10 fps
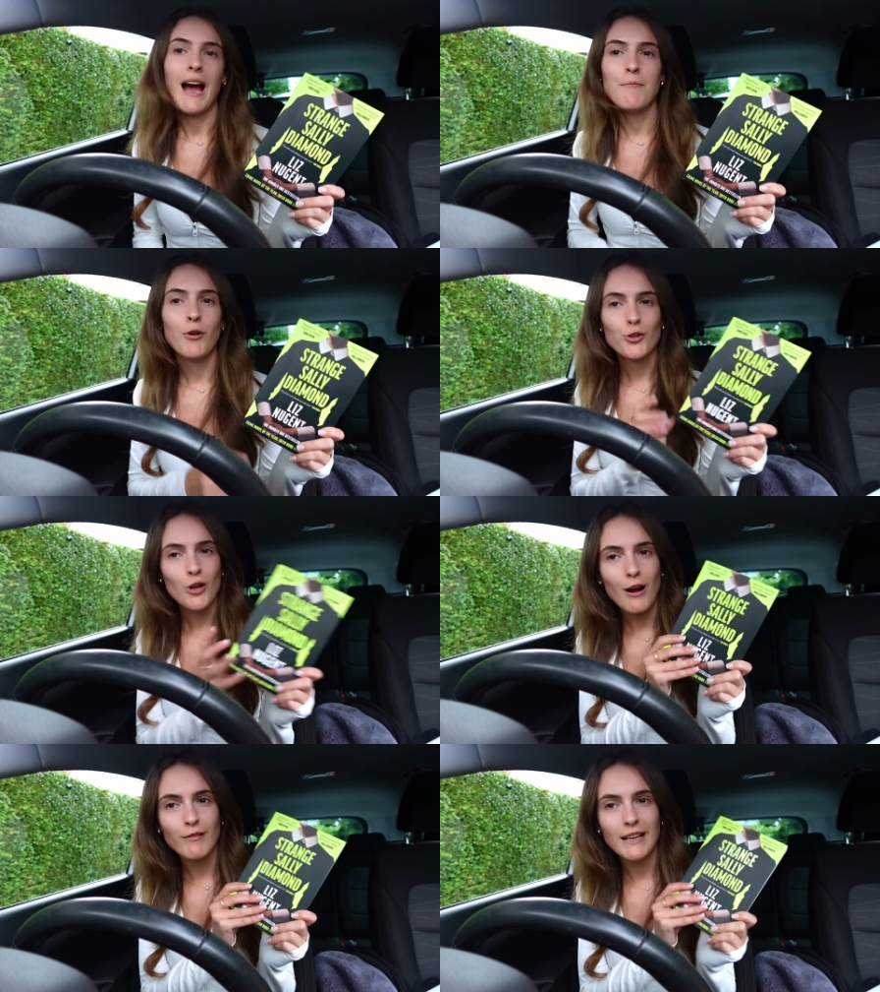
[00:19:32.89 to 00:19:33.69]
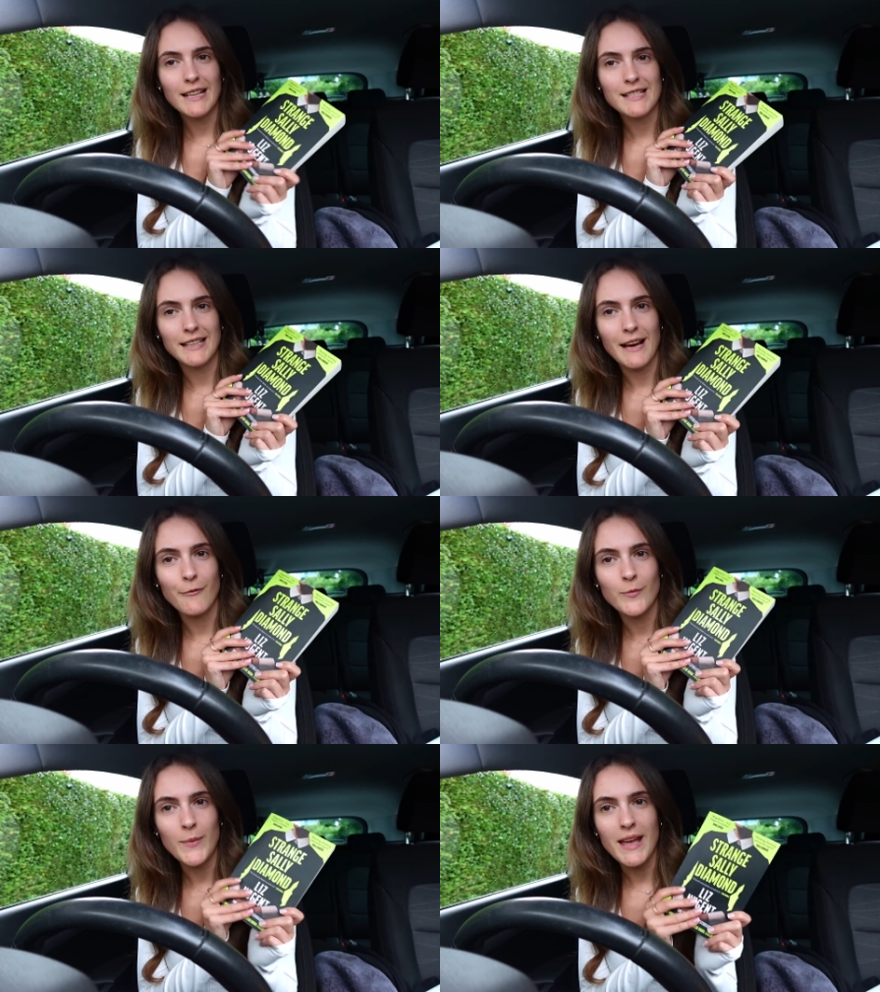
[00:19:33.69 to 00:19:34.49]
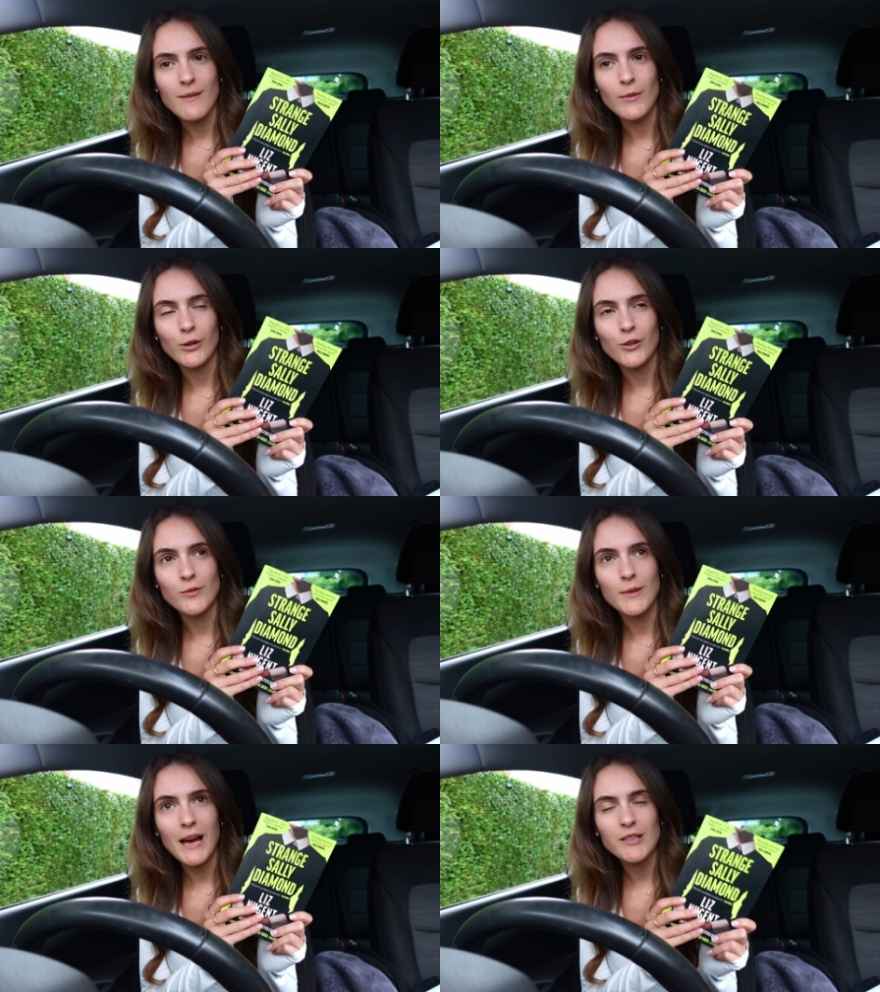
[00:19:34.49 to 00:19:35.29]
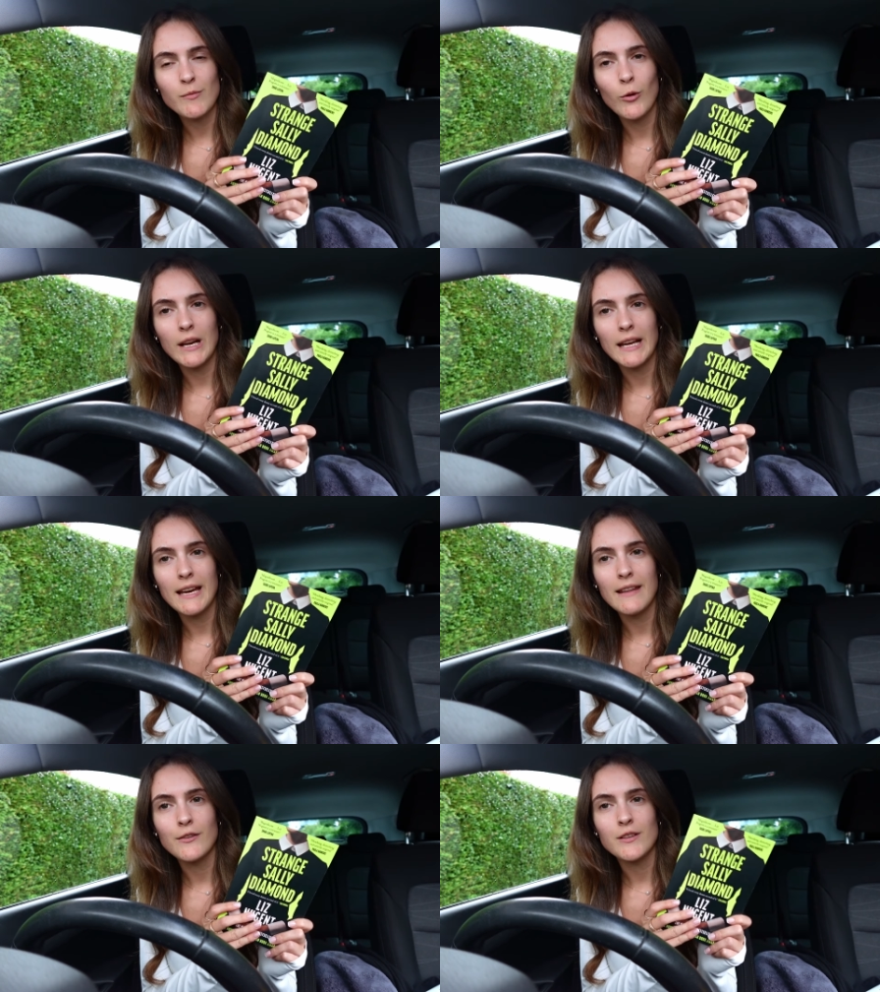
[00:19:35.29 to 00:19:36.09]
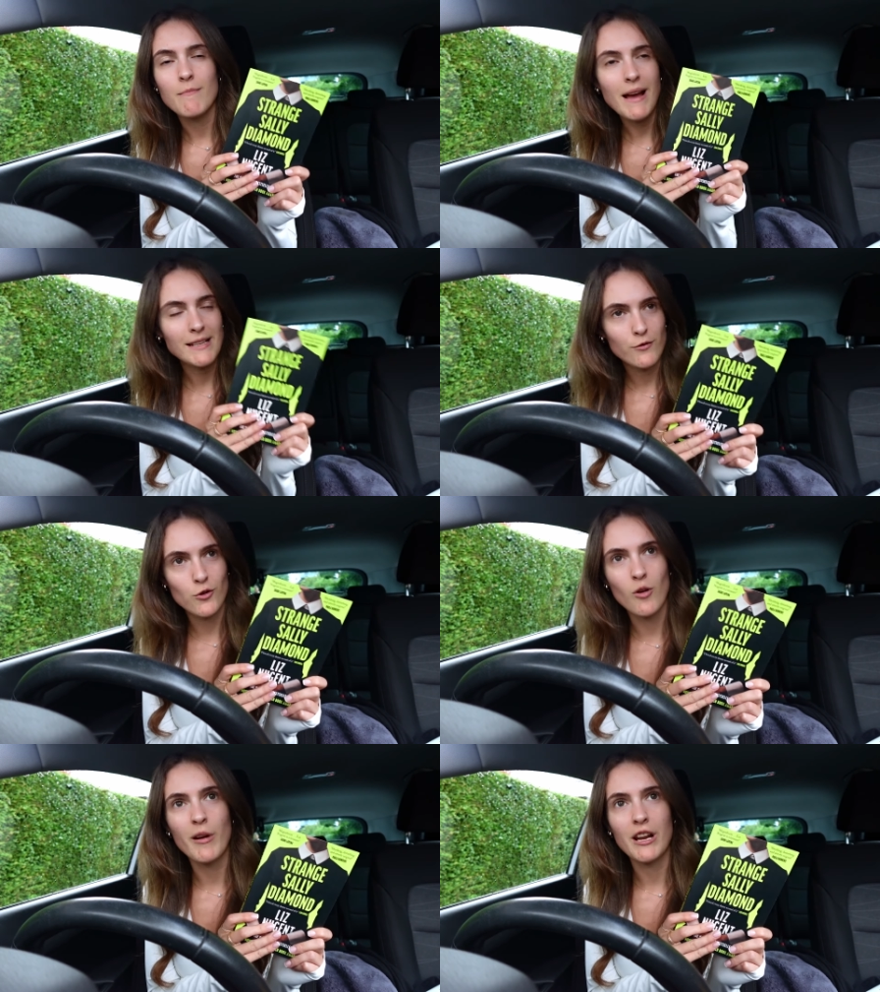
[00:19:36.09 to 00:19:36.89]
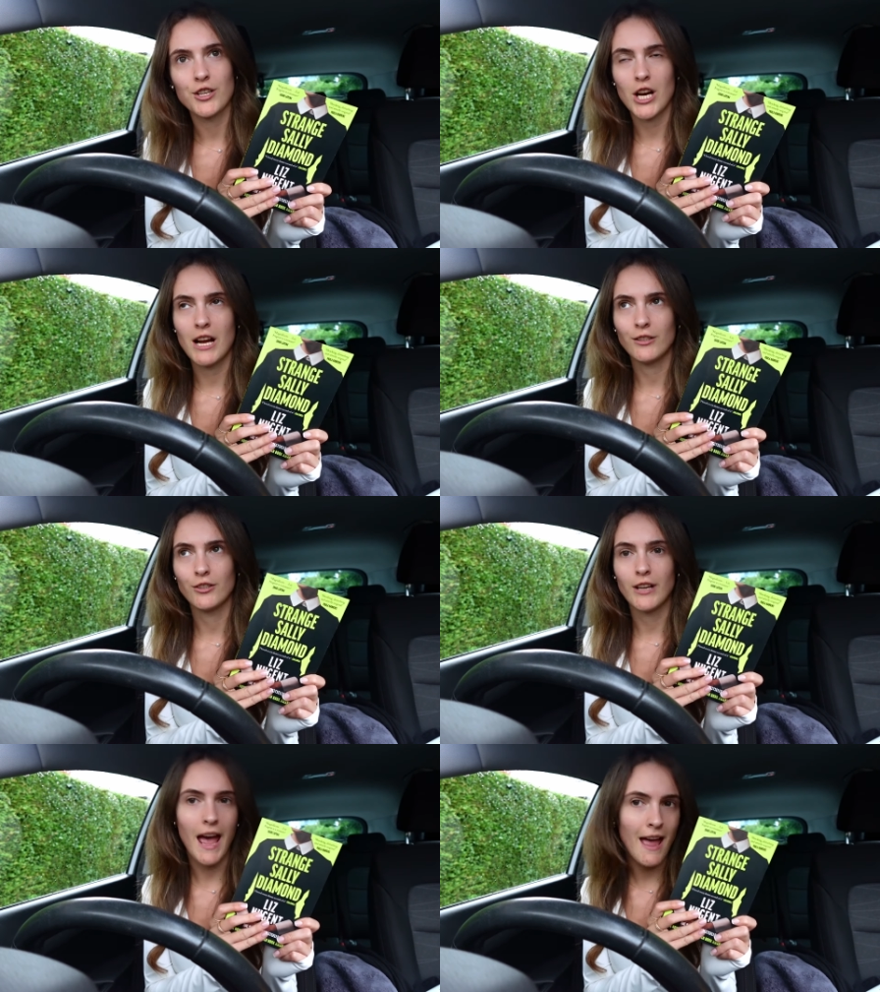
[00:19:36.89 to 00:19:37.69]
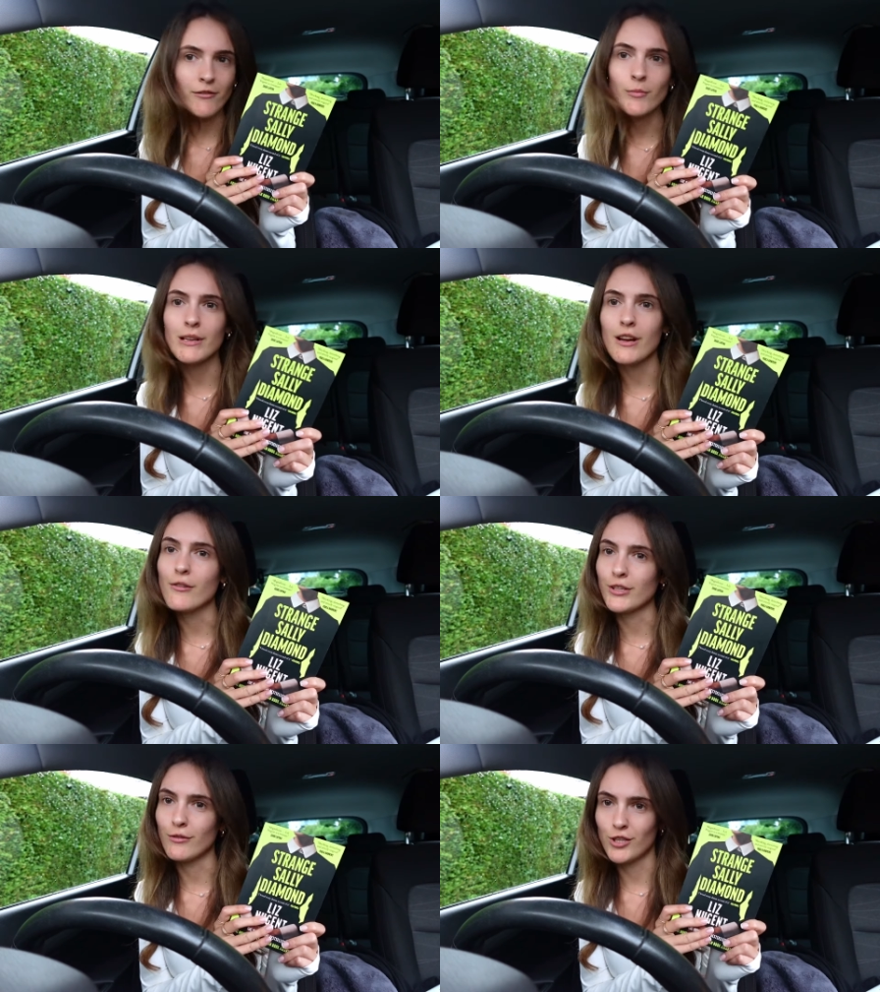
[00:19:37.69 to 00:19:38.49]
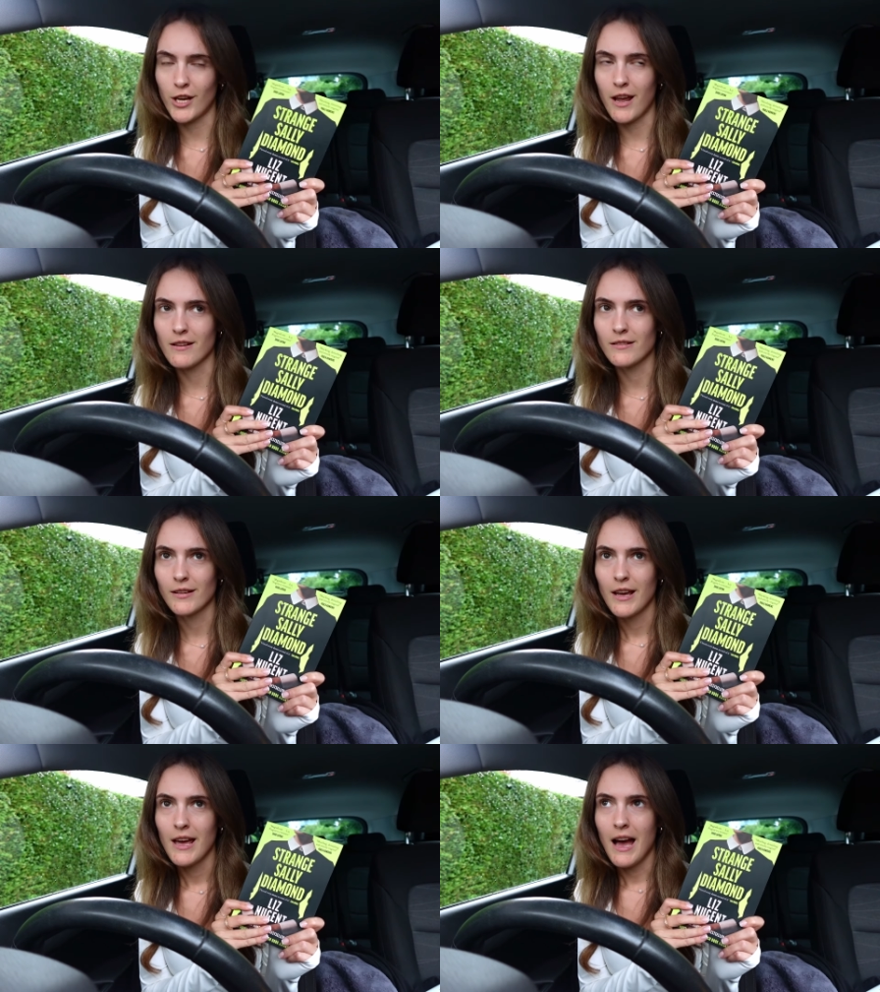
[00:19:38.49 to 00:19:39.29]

I'm not sure how realistic that would be because without spoiling it, there's a massive trauma in her childhood. Everybody knows who she is.